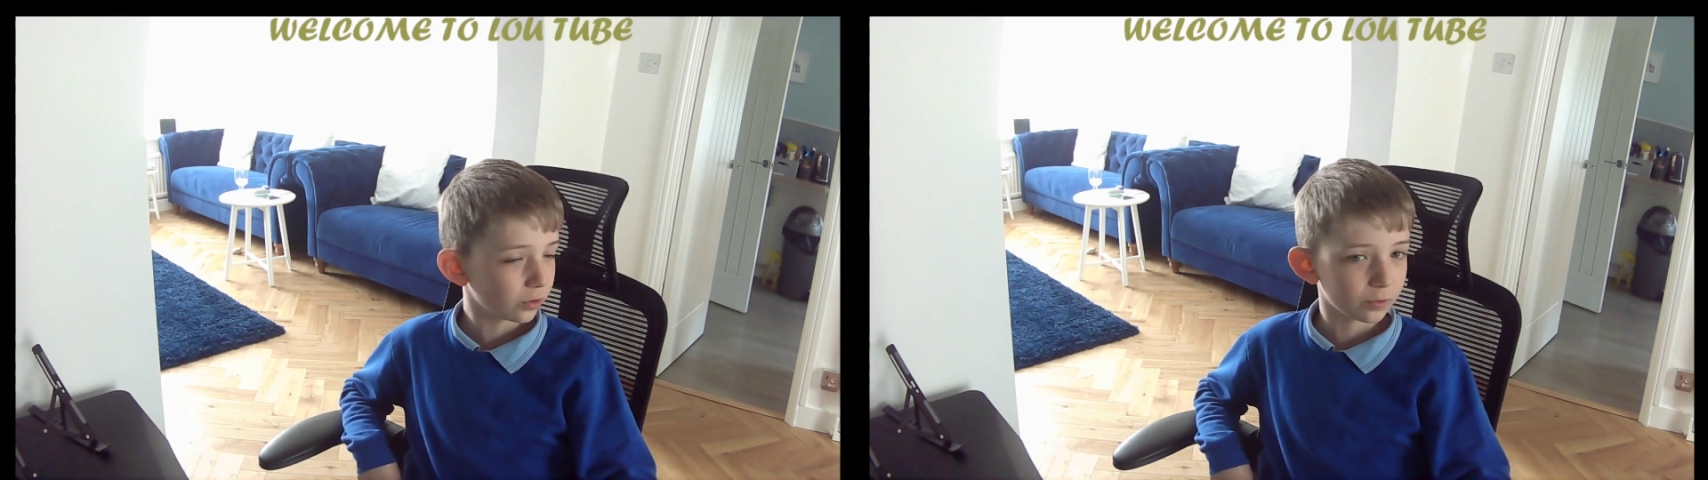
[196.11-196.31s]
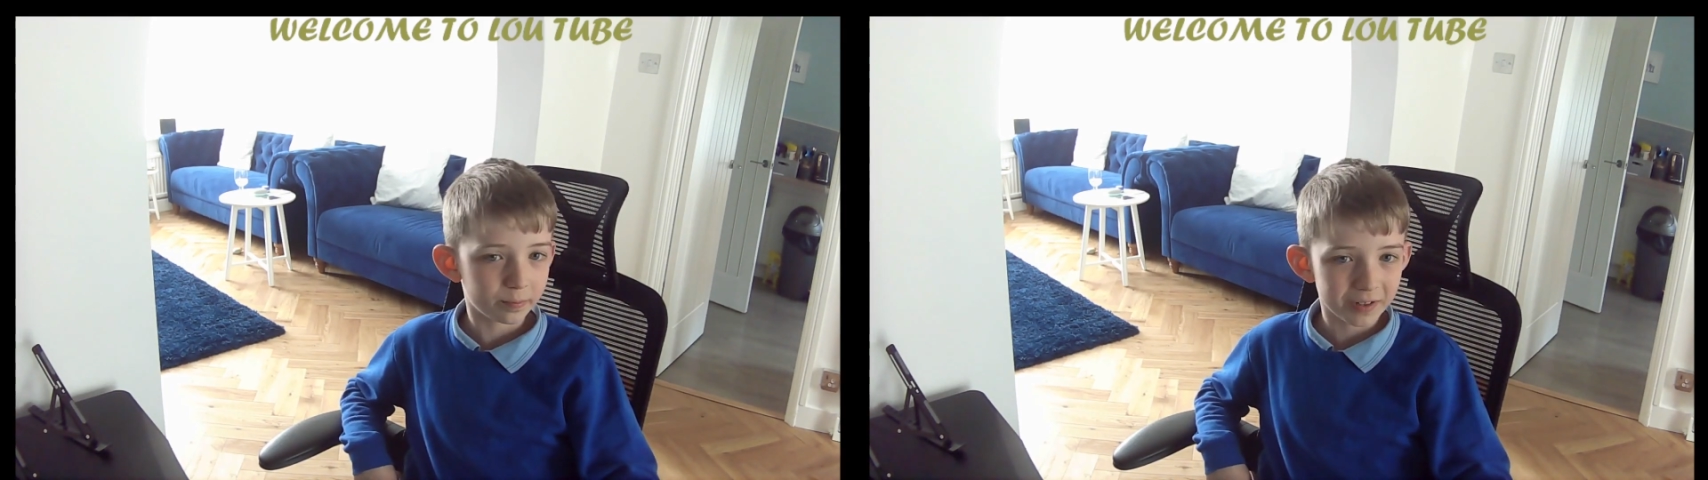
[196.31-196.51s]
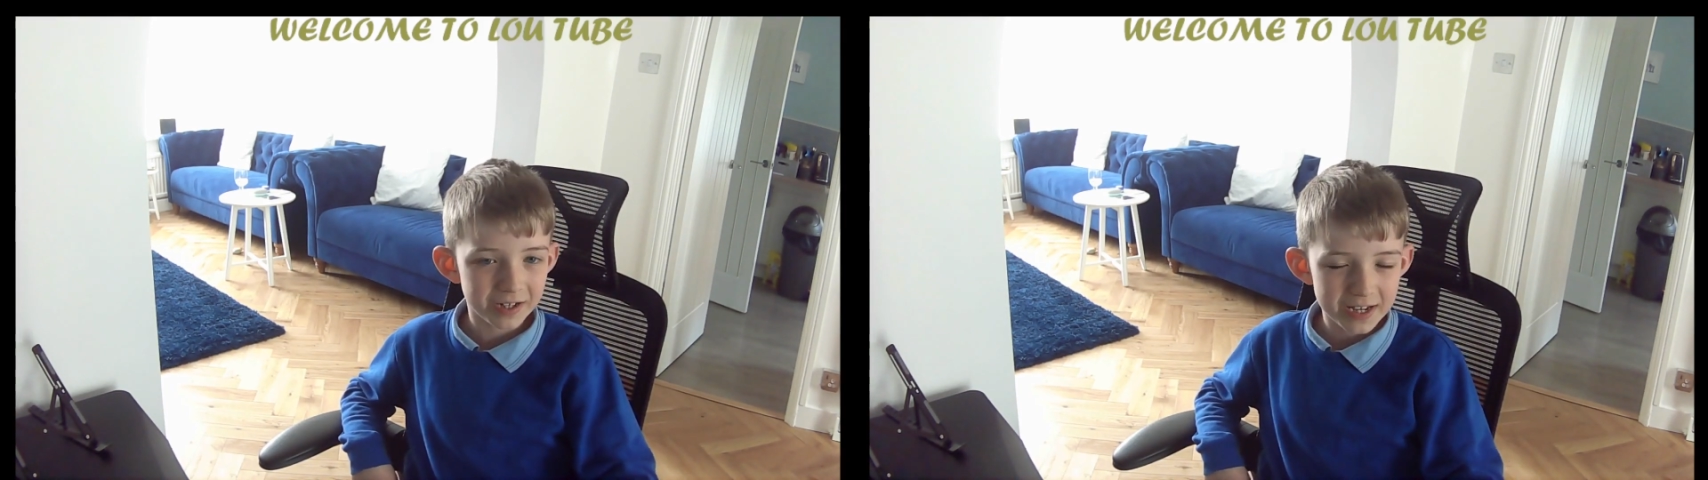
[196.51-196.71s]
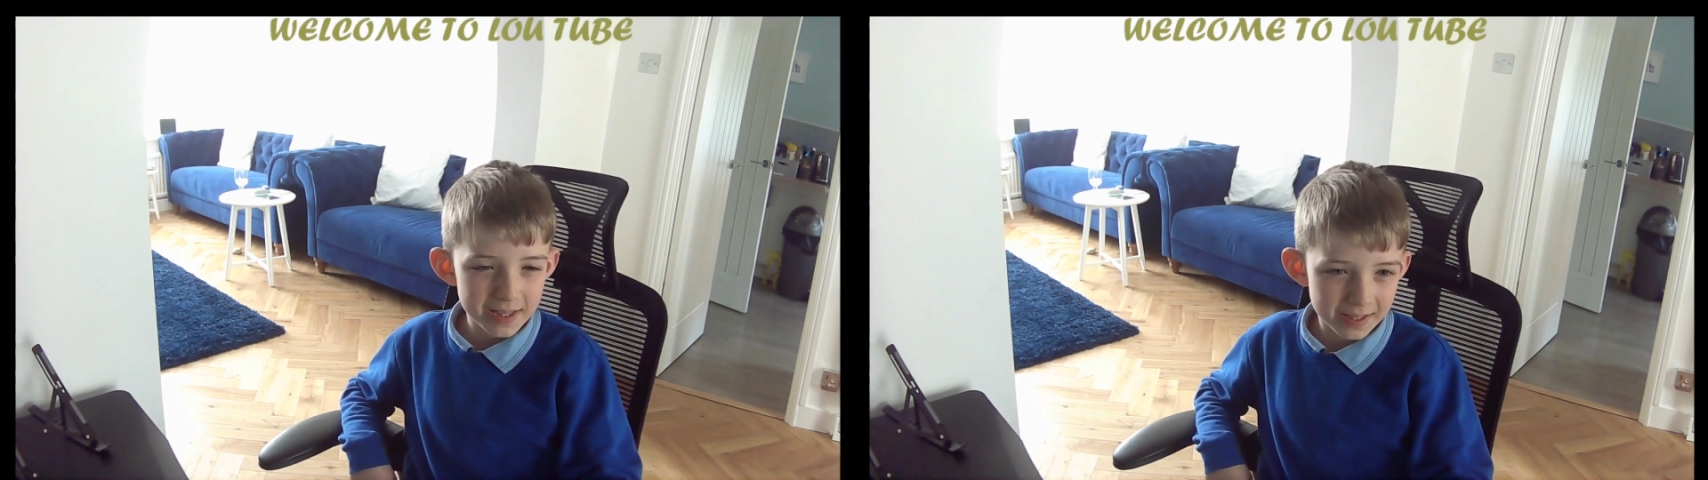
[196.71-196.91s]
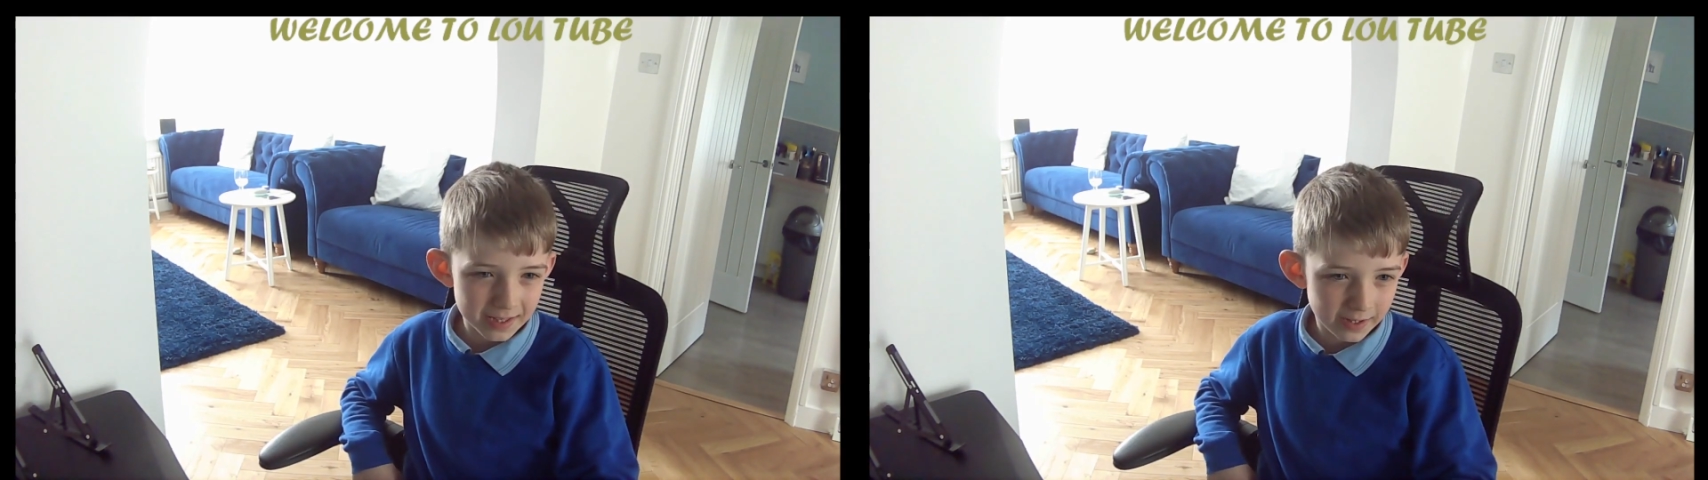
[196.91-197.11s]
up
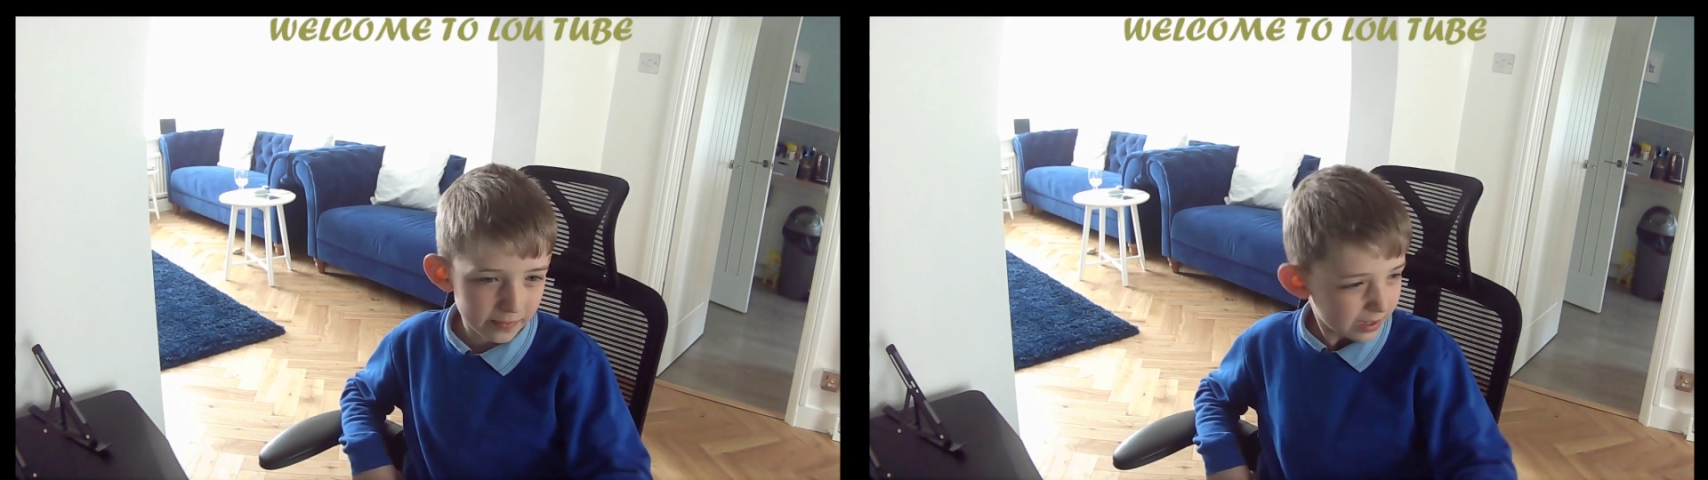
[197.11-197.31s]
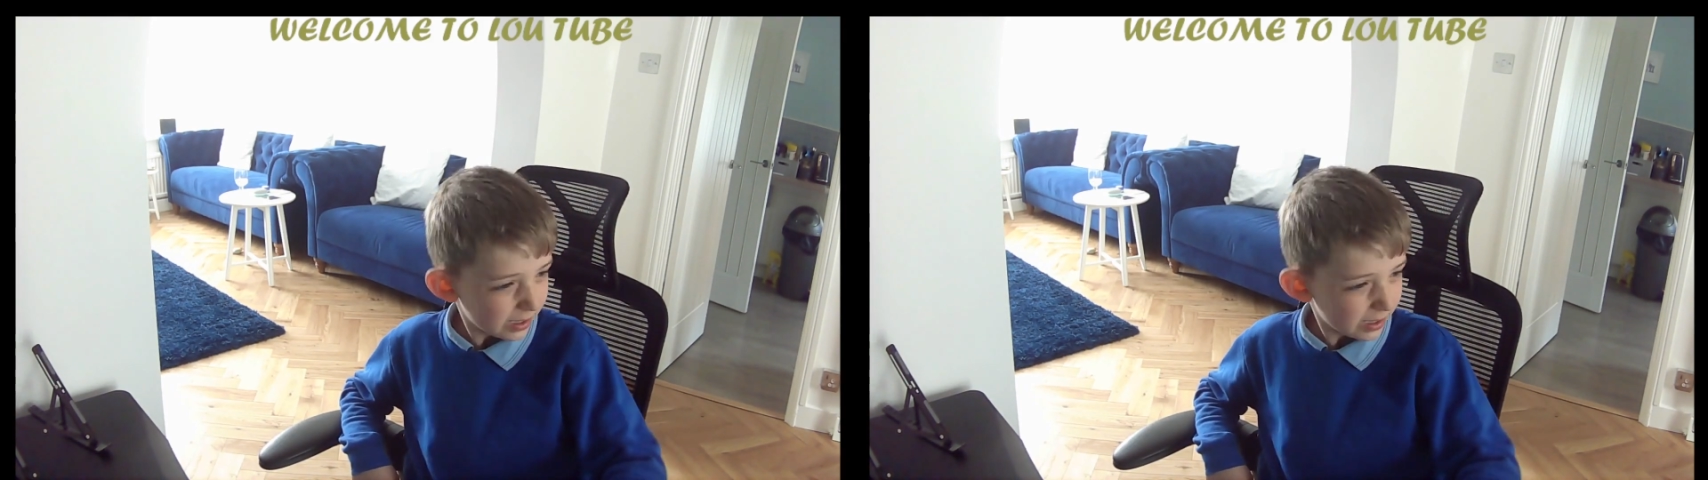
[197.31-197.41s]
beneath him